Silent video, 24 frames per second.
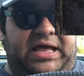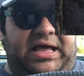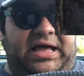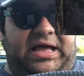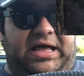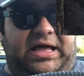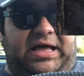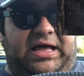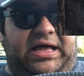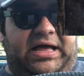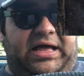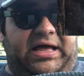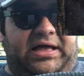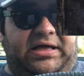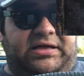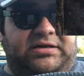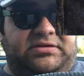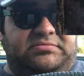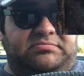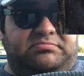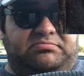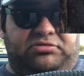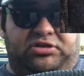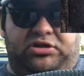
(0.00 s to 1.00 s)

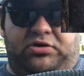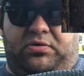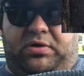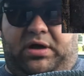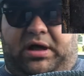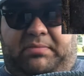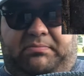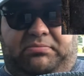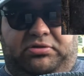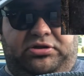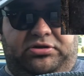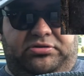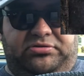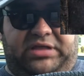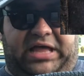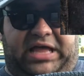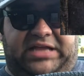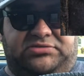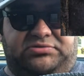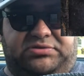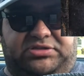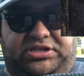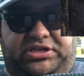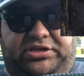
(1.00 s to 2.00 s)
blue on blue,
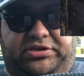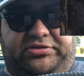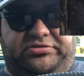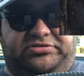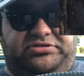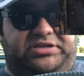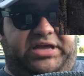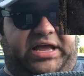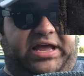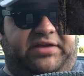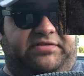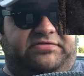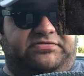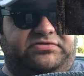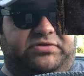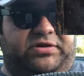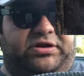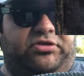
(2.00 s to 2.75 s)
that's what the U stands for.